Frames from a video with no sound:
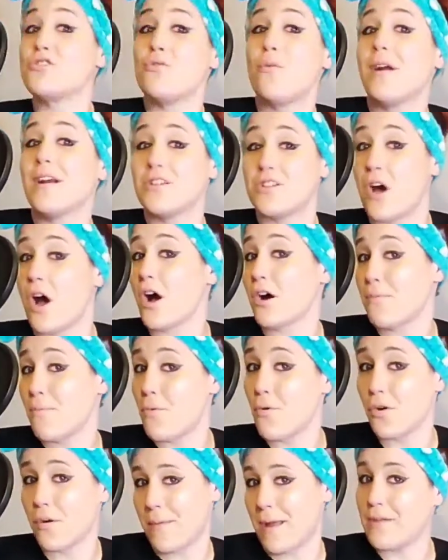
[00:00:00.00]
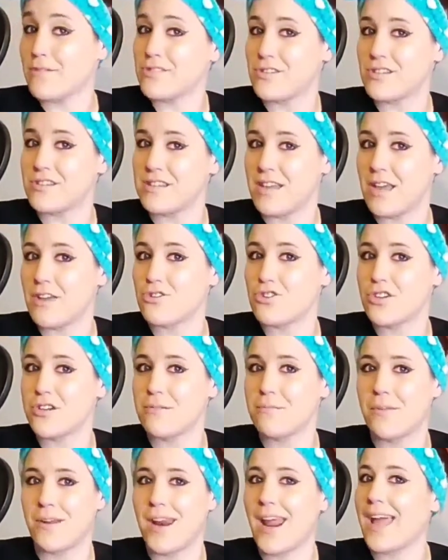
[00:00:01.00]
want to talk more about
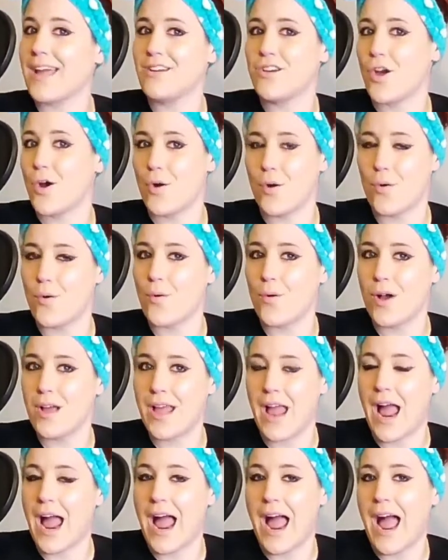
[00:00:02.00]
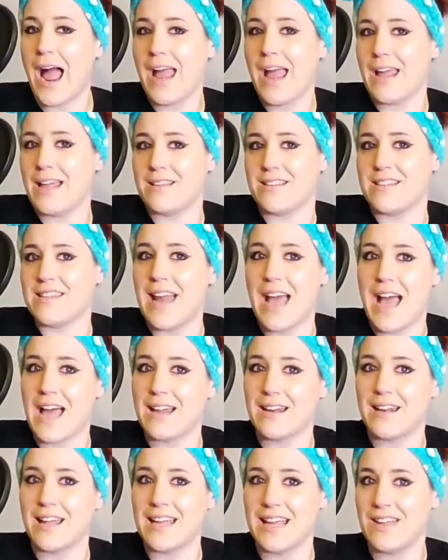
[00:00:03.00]
Succession, but I know it's
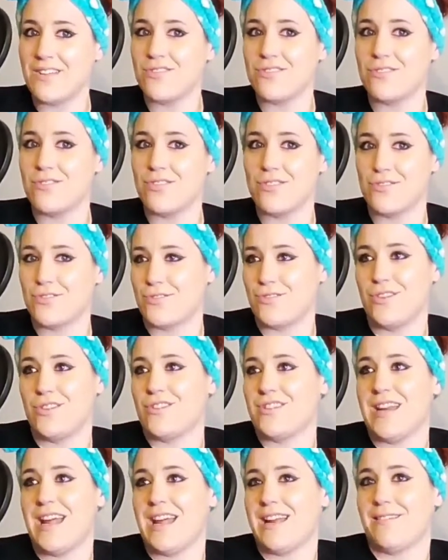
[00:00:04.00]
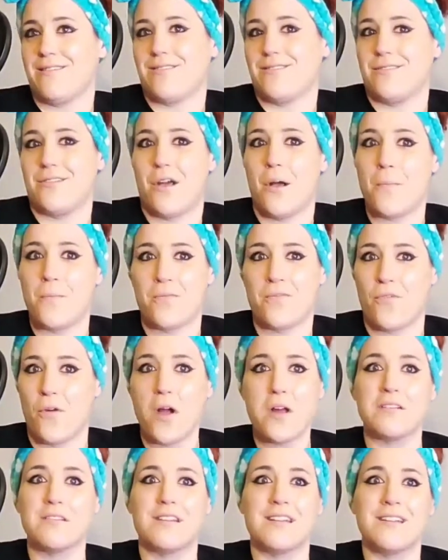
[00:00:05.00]
not, like, it's not up
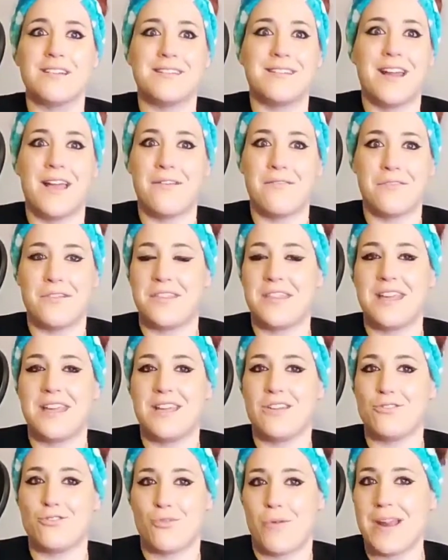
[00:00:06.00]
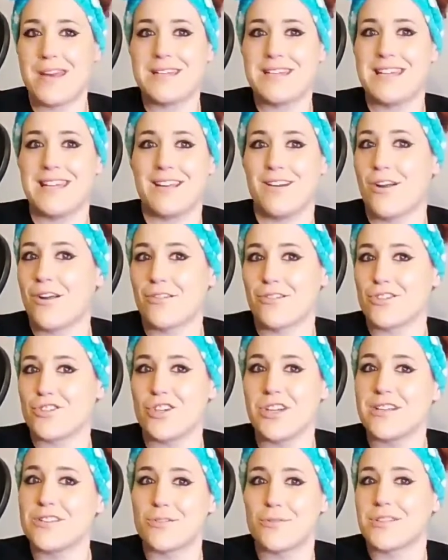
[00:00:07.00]
front in everything and trending and all this
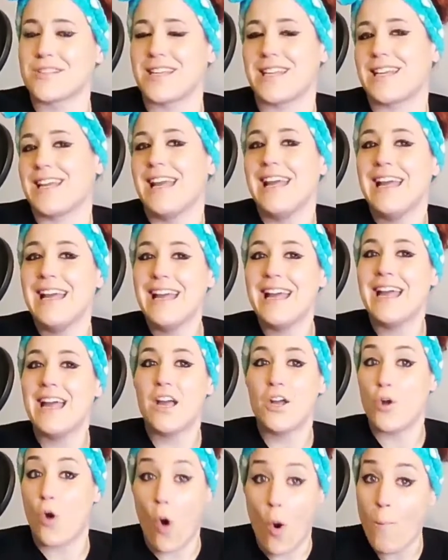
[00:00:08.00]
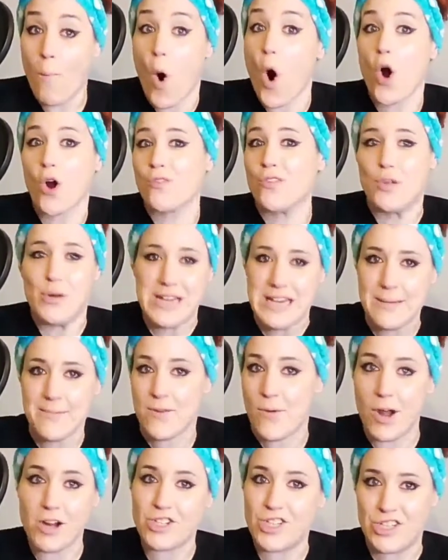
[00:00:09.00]
shit. So it's like, more of you need to
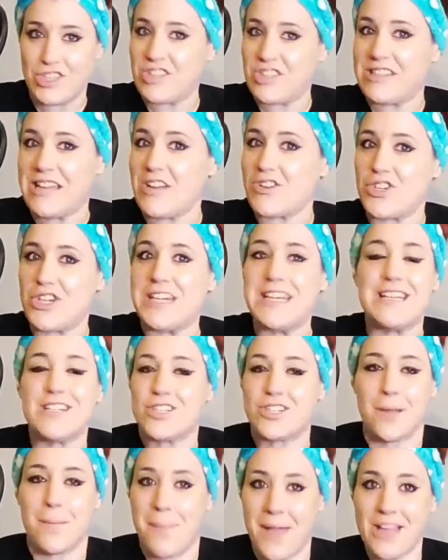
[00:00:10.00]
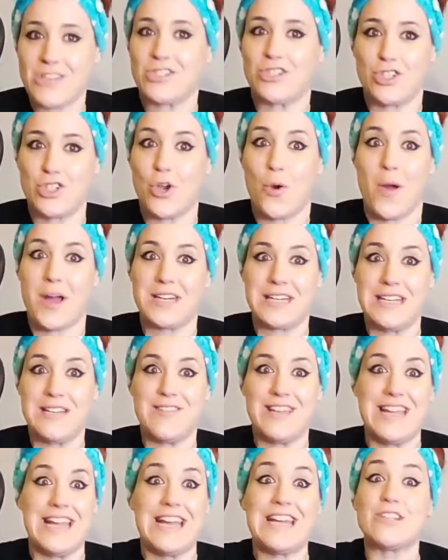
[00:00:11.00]
be watching Succession. It is the best show on
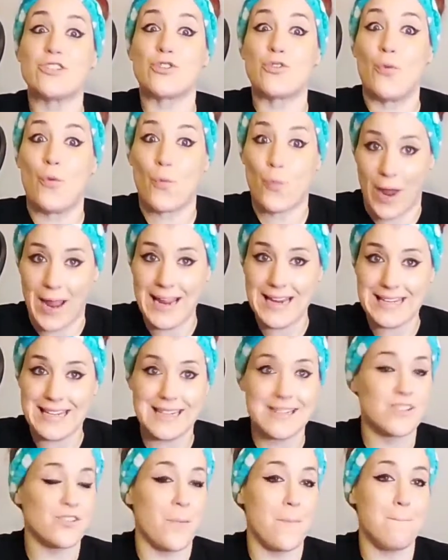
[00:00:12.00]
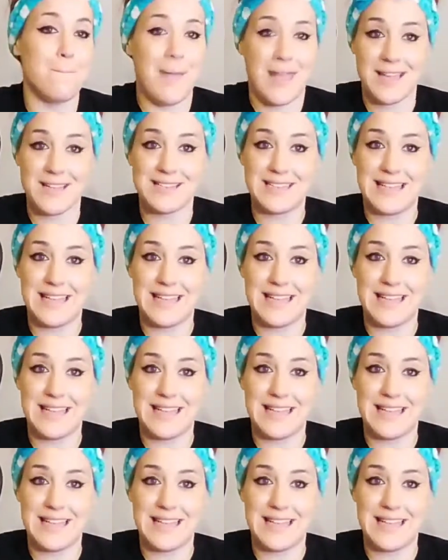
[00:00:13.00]
TV. It is great. It is amazing.